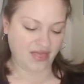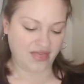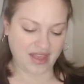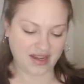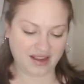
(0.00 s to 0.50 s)

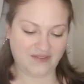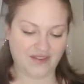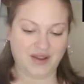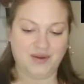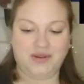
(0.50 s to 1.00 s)
Then I
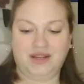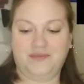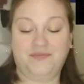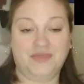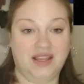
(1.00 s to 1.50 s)
found
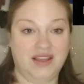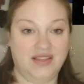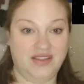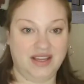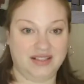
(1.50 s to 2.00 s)

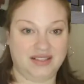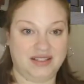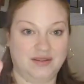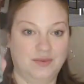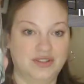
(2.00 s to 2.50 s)
this,